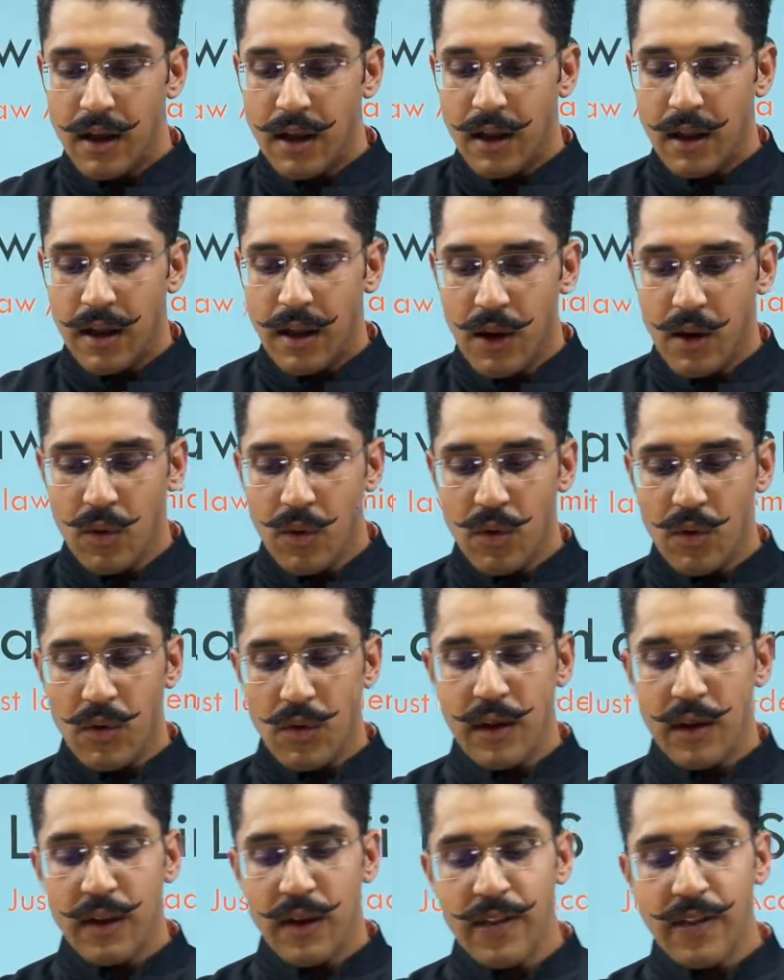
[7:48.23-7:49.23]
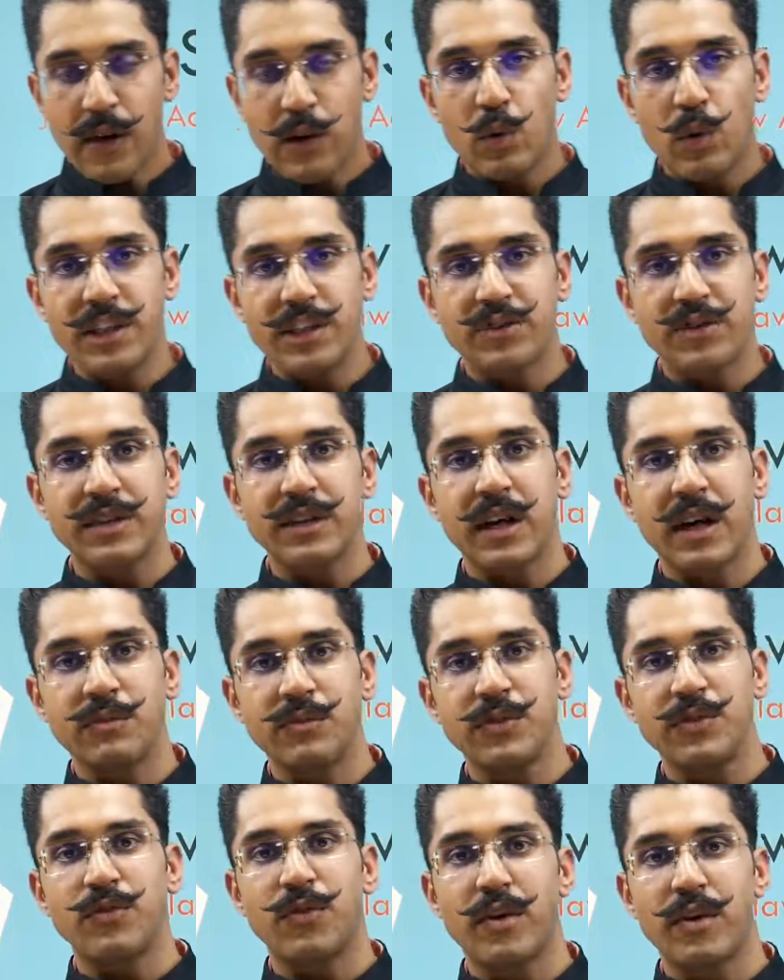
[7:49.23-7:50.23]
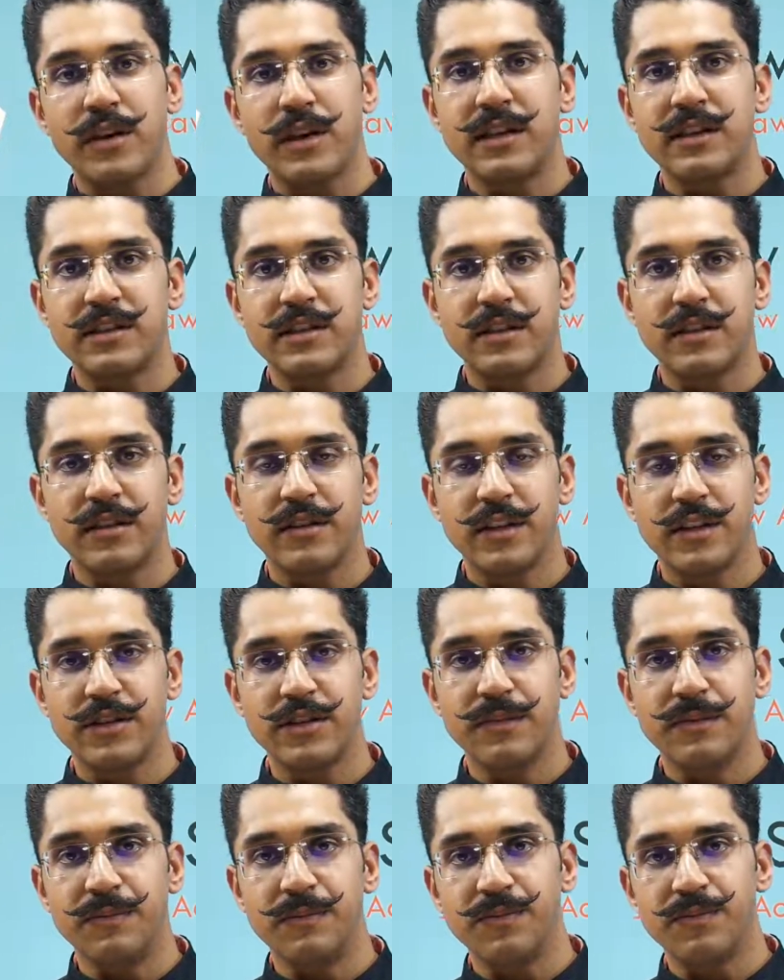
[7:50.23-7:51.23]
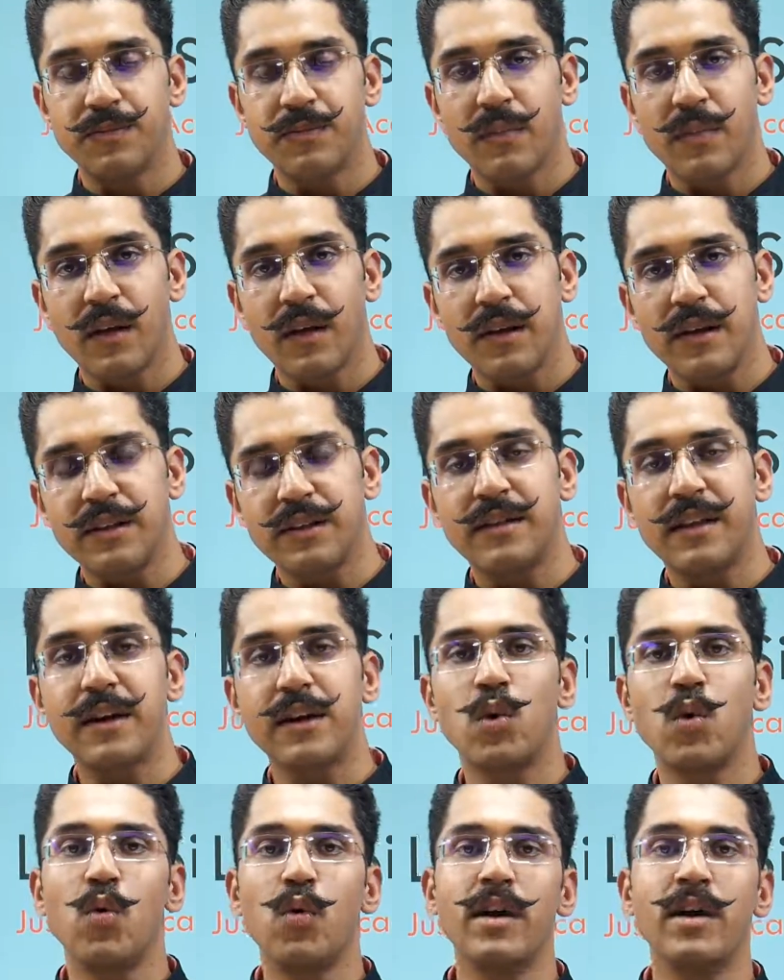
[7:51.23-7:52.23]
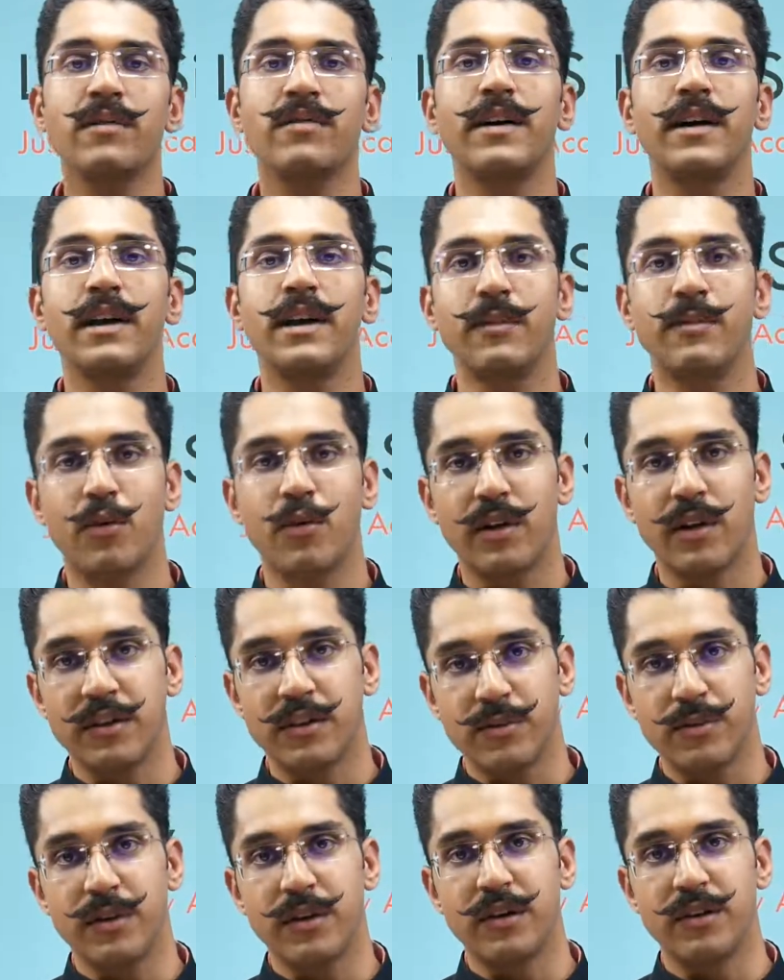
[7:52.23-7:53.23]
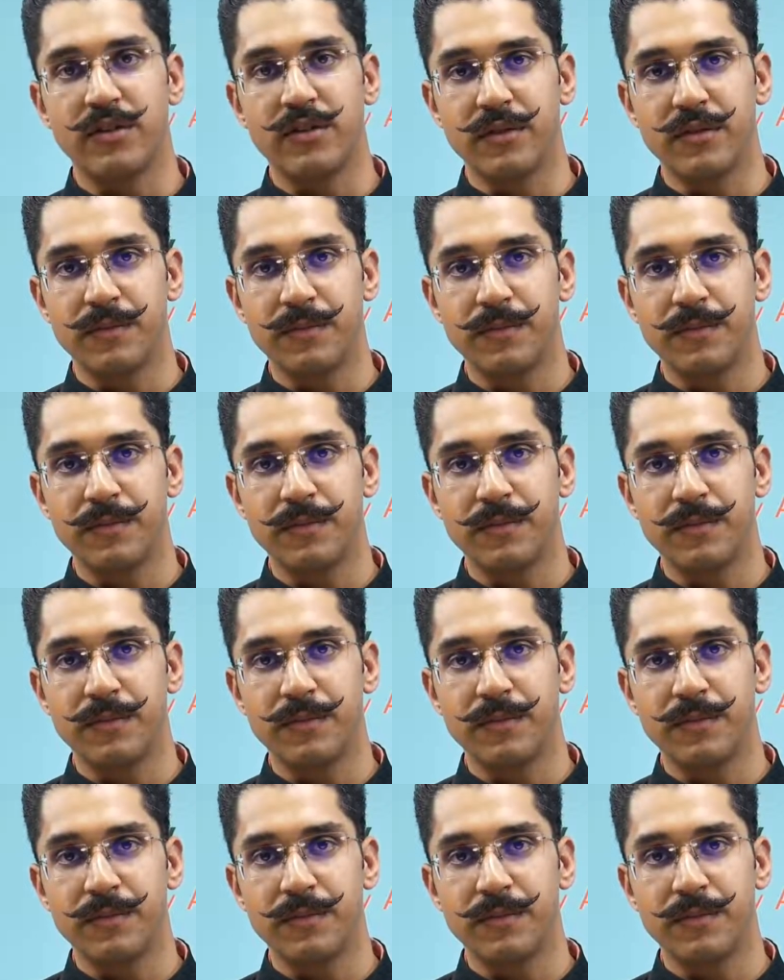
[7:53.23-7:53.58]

Now, another question comes for consideration is that who can file a protest petition?